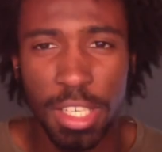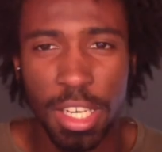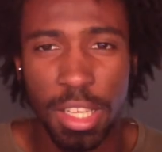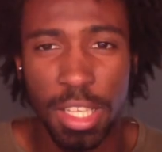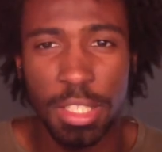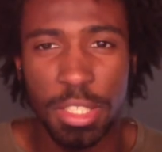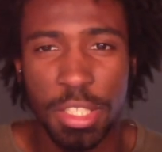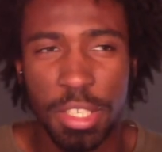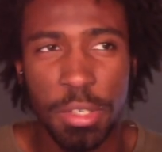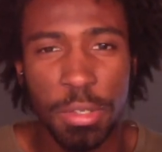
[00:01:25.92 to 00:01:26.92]
unless
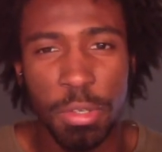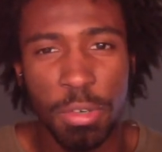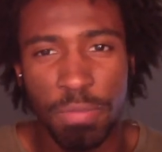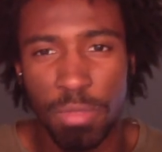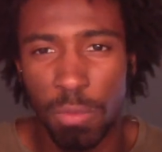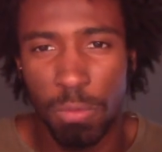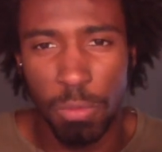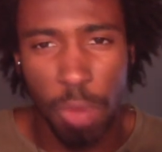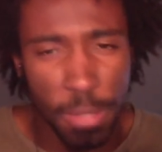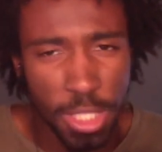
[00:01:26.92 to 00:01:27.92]
you
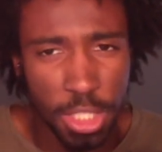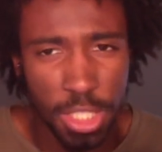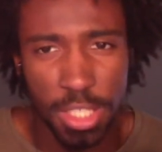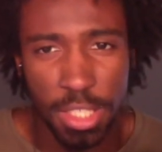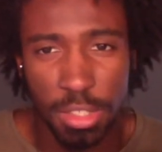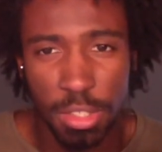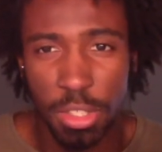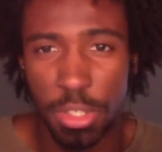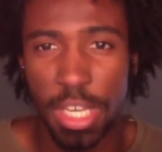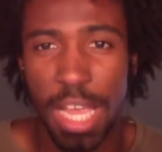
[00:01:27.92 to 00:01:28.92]
repetition
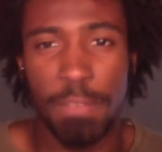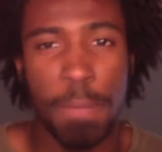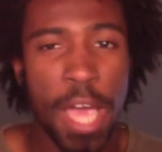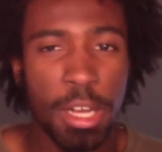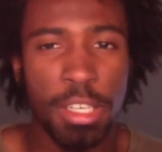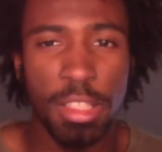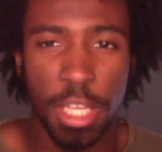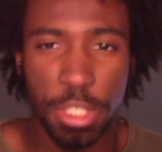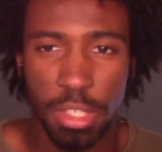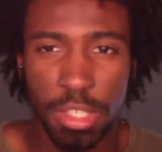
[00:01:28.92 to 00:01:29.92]
or have a pattern
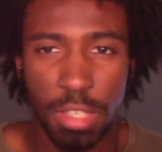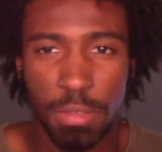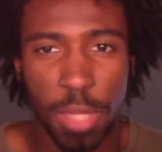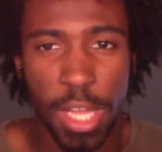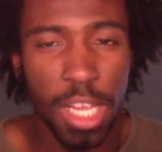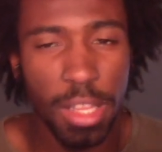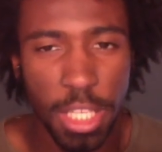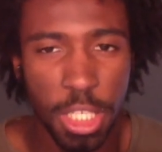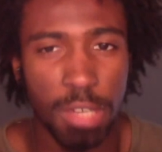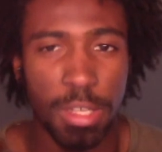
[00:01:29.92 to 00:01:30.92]
that you can rely that
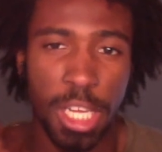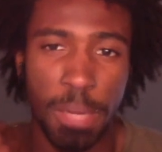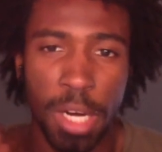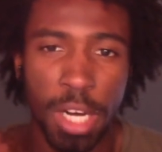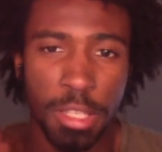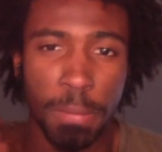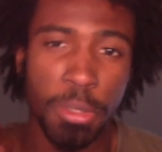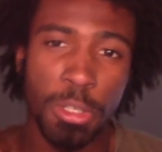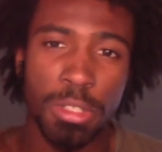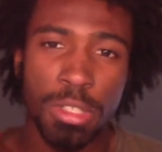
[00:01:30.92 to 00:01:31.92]
you can rely upon to
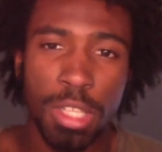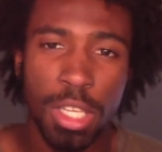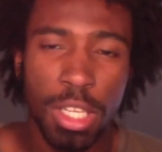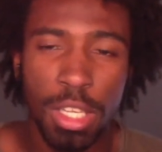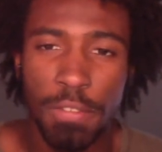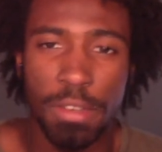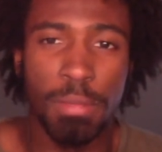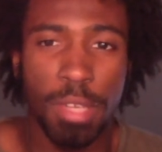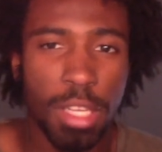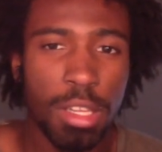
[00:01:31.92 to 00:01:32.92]
pull from
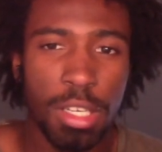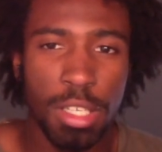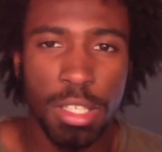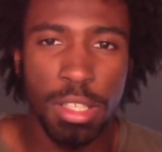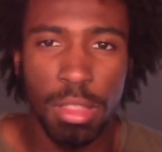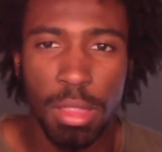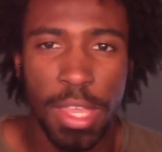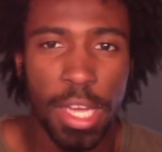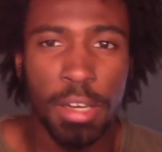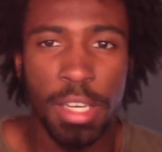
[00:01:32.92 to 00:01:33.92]
another
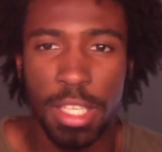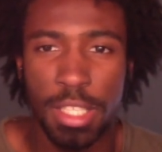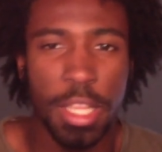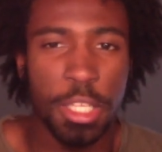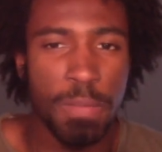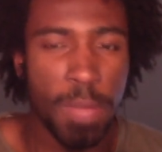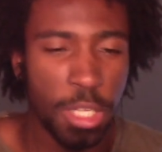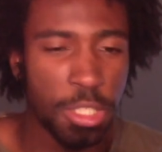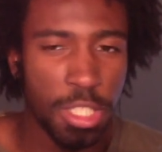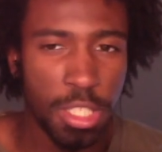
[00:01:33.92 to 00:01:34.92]
area. Say that you
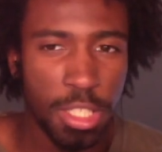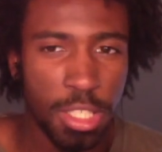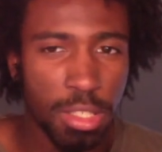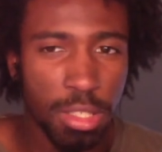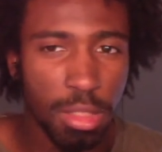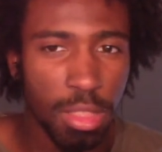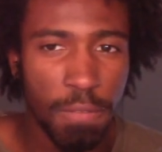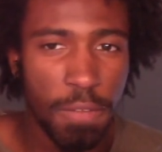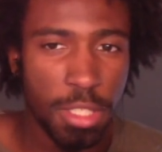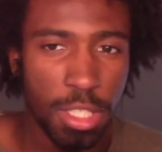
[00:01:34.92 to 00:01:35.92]
mastered
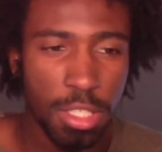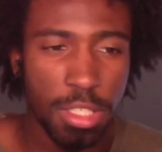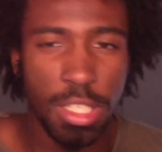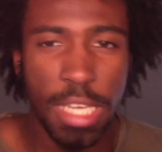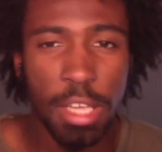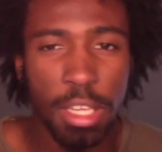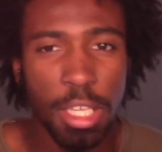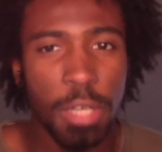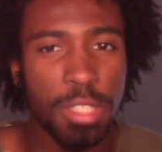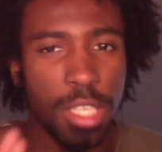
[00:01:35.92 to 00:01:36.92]
physics. Now you can
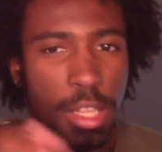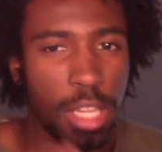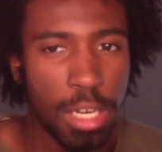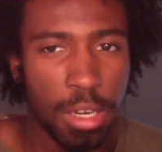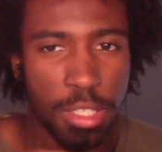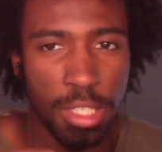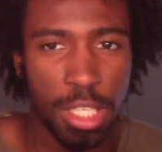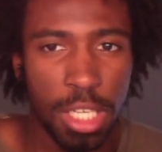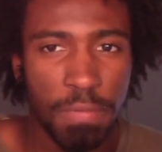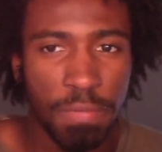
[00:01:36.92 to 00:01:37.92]
go into other areas in life